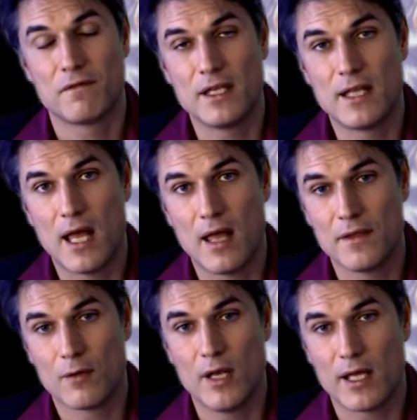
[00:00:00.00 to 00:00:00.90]
In my
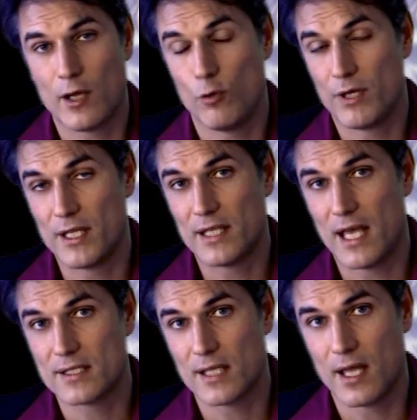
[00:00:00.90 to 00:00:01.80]
opinion, Feng
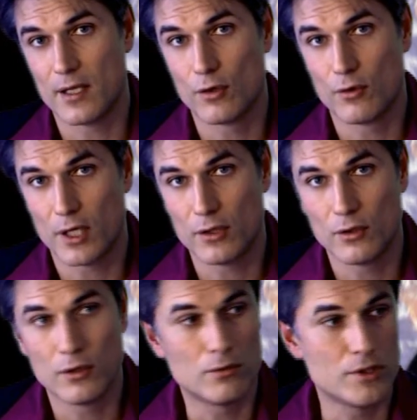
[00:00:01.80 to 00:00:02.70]
Shui is a
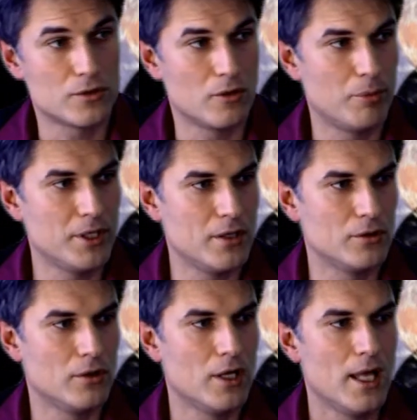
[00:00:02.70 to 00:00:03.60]
wonderful study
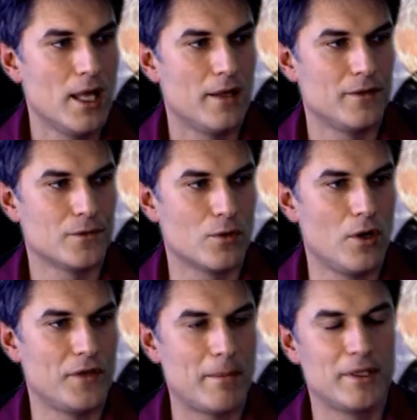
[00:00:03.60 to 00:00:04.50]
to take
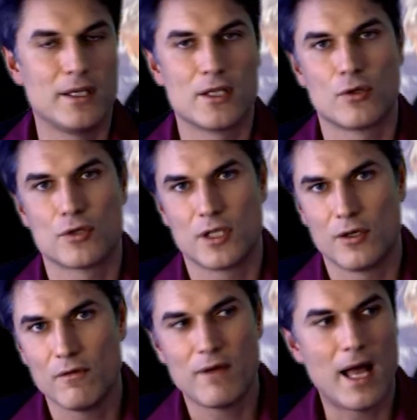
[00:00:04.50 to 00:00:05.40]
into
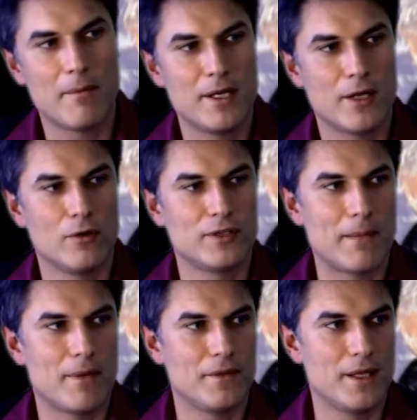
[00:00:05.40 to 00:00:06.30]
consideration and to
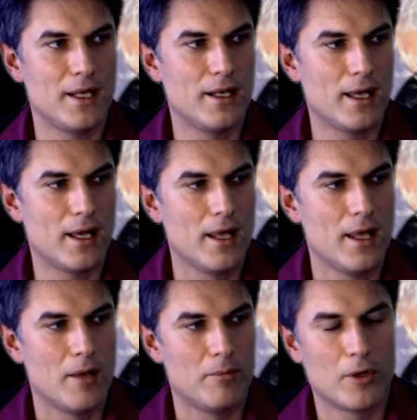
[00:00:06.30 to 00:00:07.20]
enlarge in
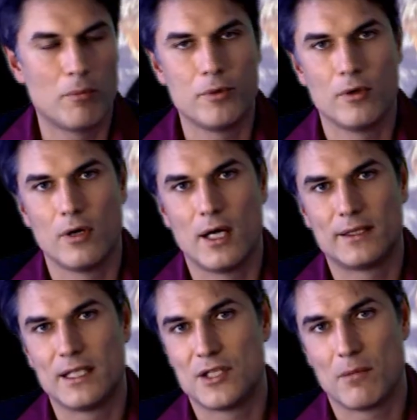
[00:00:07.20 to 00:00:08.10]
architectonic
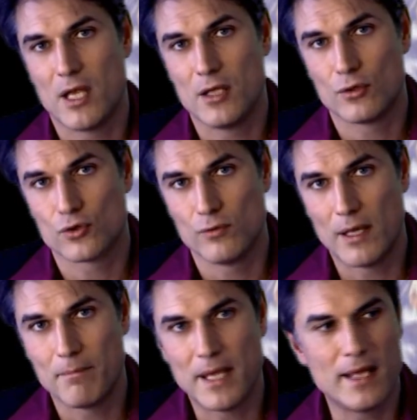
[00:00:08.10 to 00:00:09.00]
sphere with all
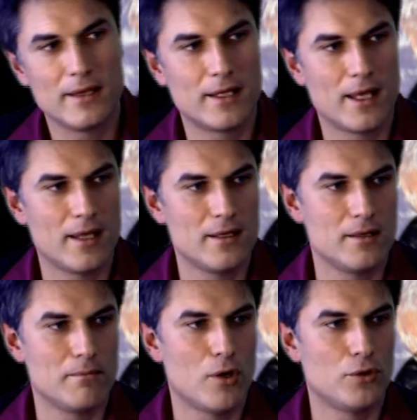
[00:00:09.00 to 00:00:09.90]
the modern
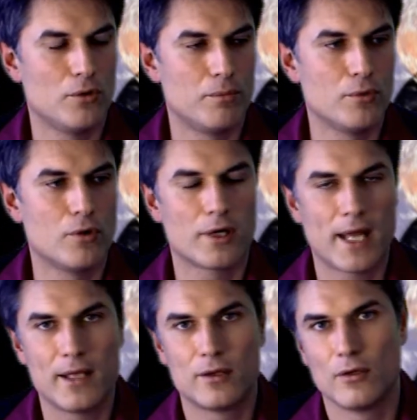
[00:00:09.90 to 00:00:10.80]
knowledge about
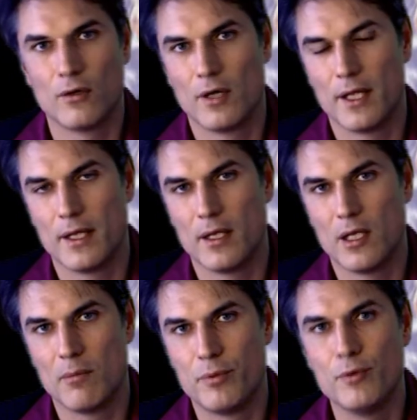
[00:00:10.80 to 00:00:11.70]
sustainability,
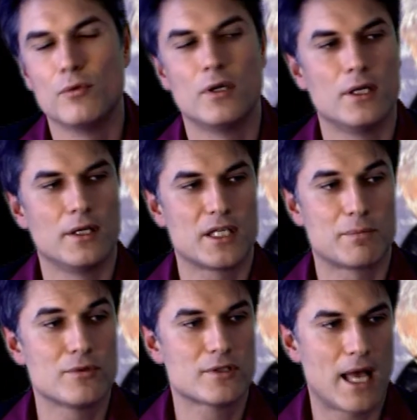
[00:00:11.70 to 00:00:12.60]
in
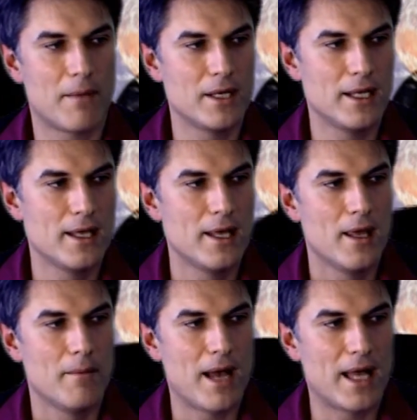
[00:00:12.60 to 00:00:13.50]
order to use it
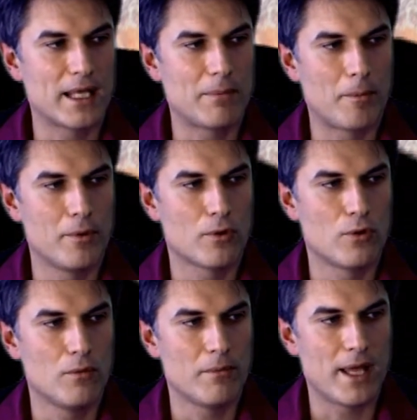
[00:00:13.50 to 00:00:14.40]
in all
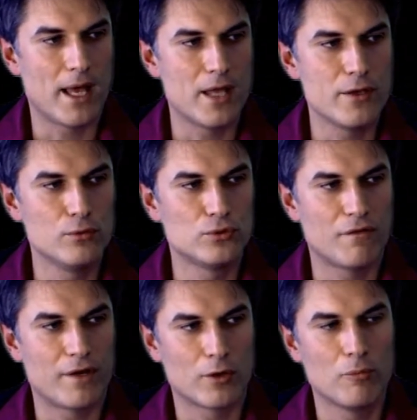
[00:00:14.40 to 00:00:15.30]
parts of the world
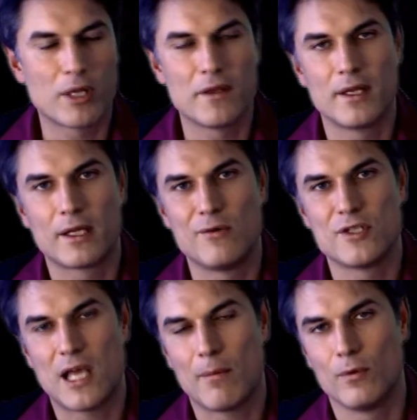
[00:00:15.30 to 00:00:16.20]
like the
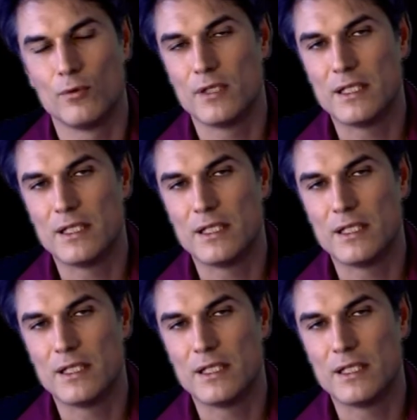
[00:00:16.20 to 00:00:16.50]
answer to